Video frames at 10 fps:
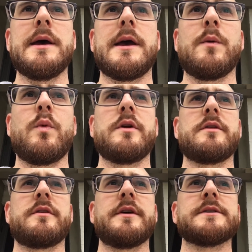And one of
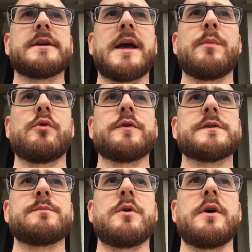the things that came
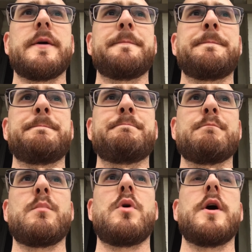across my
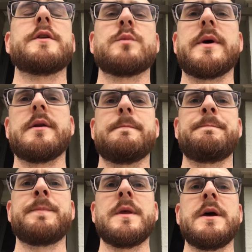mind when,
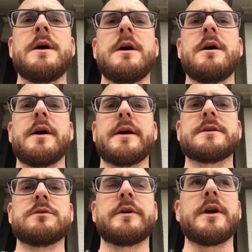I
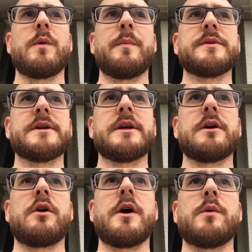guess, looking at one particular
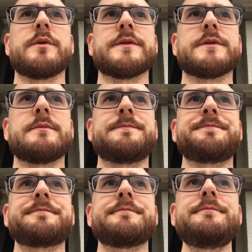guy was,
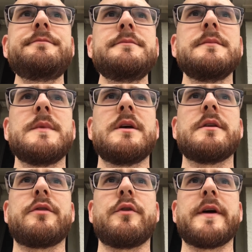the
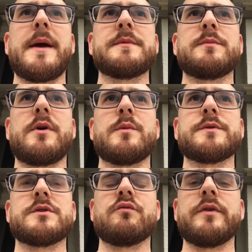thought that came to mind
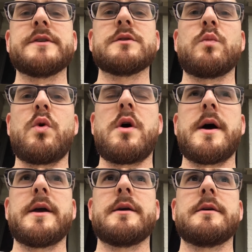was the reason
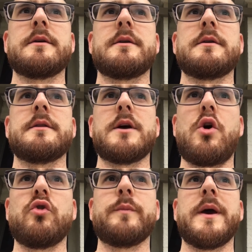why the
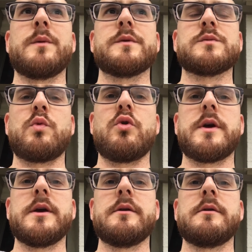old man was
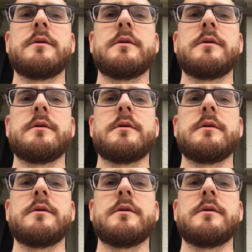walking